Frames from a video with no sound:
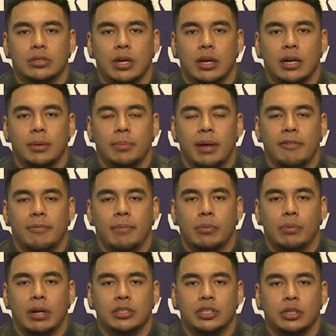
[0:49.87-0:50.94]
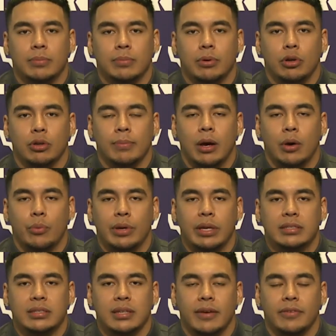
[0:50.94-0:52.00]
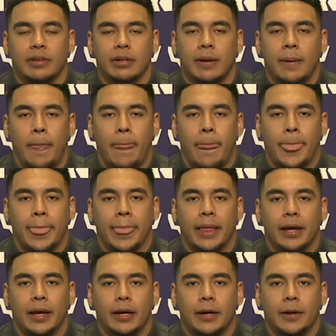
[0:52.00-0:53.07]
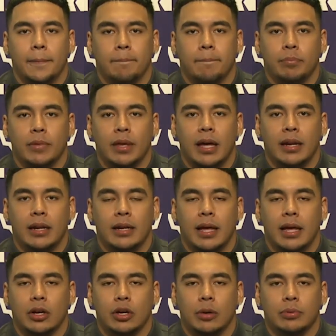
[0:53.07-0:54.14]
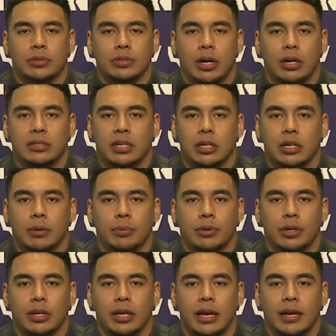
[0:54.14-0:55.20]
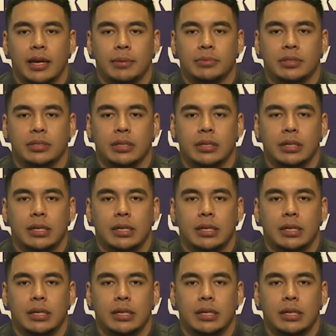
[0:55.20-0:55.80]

So I ended up having my red shirt pulled about week seven. Um, got in, had a couple starts, had a couple good games.